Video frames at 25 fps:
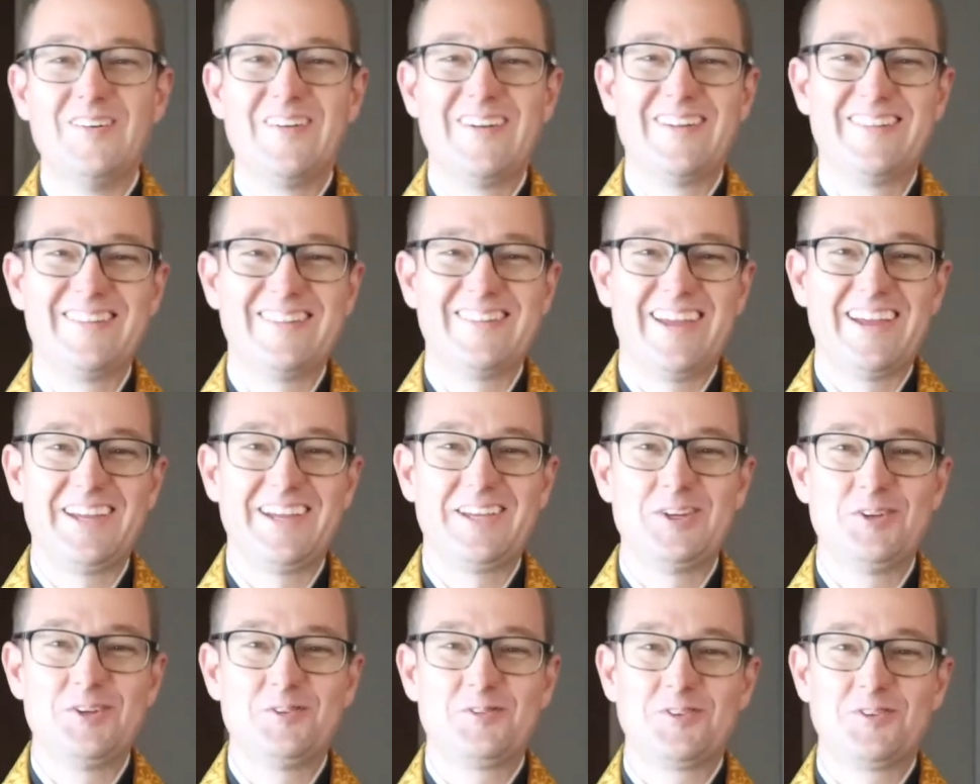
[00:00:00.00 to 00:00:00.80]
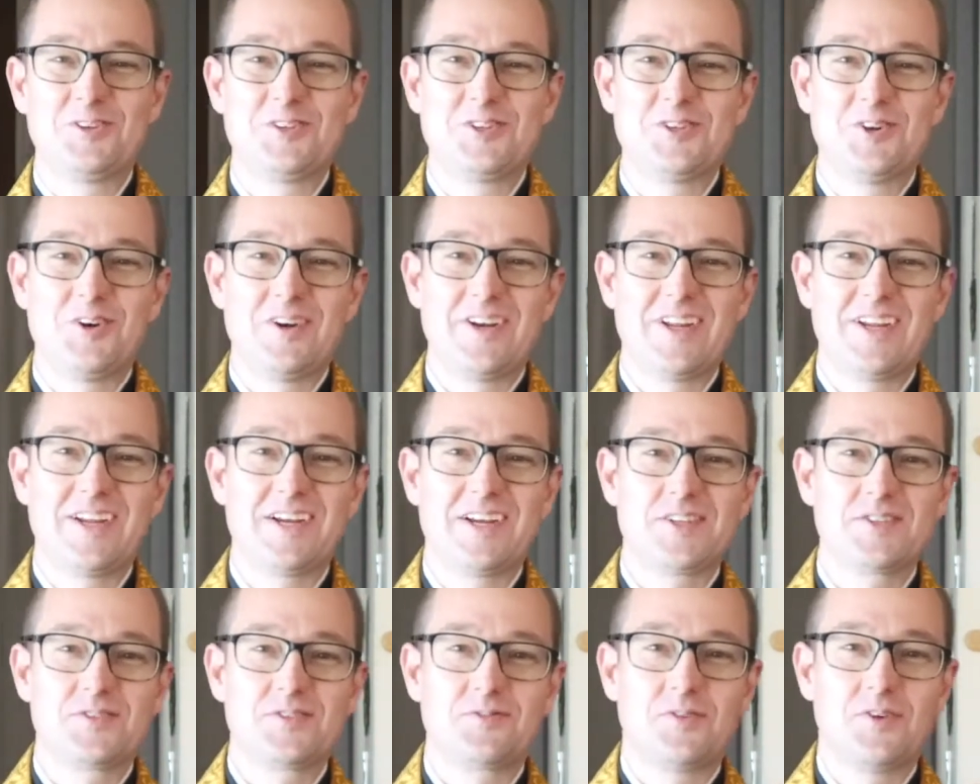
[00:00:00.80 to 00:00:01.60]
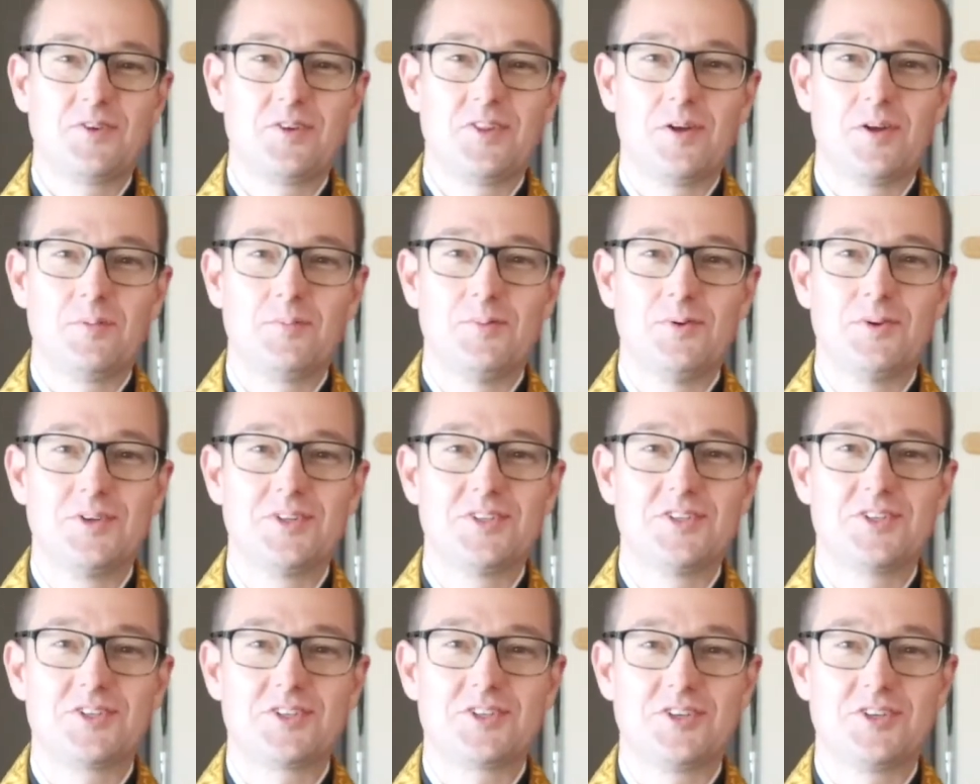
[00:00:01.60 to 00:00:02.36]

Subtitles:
and thank you for joining us for the Buddhist